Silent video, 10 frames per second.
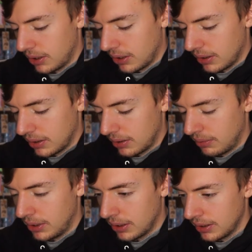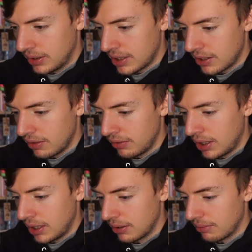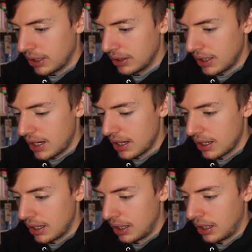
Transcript: we got a Ditto V right there.